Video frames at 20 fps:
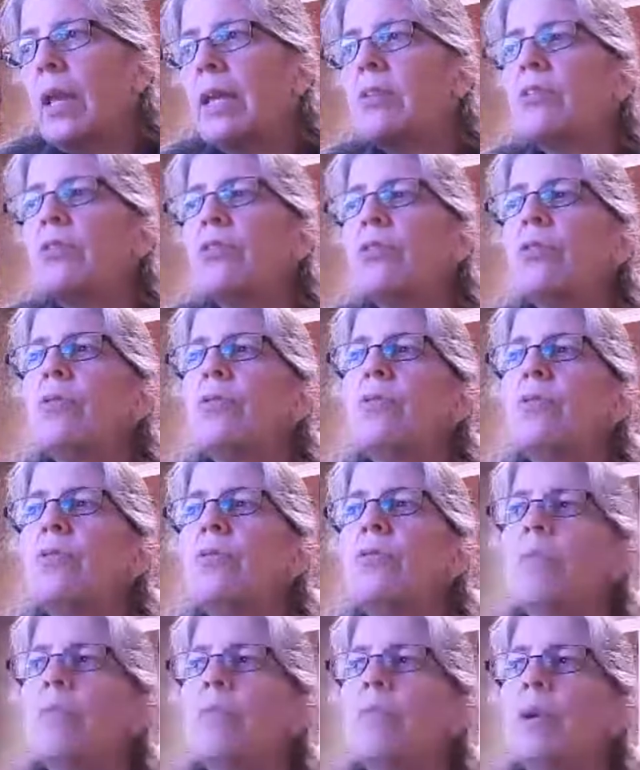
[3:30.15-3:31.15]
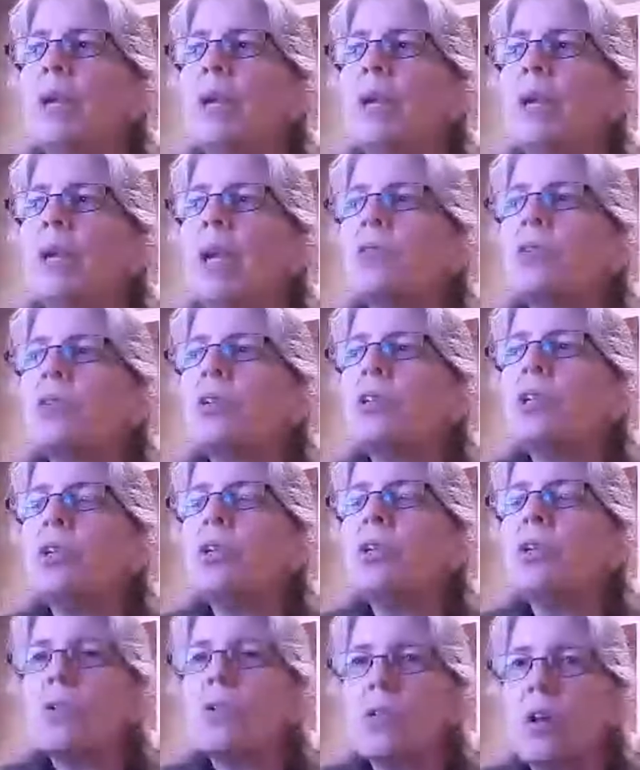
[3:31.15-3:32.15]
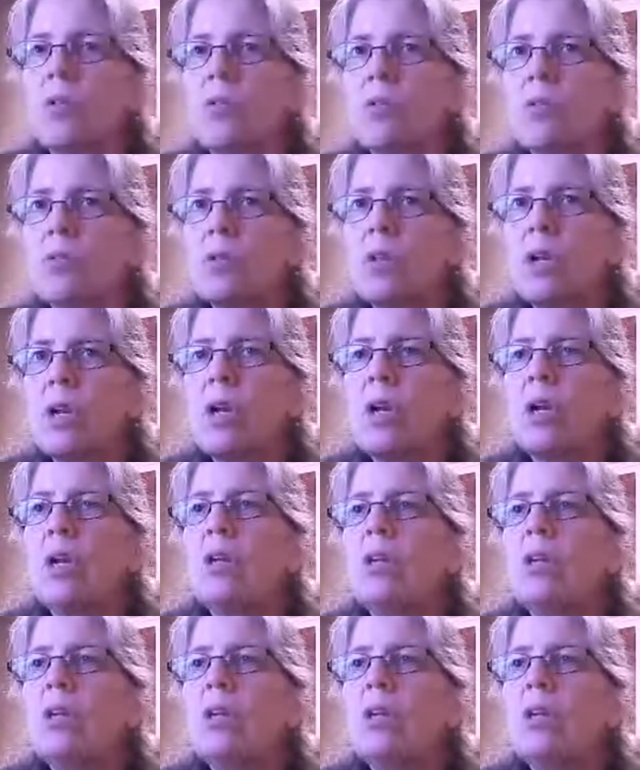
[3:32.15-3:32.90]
And to be able to use those,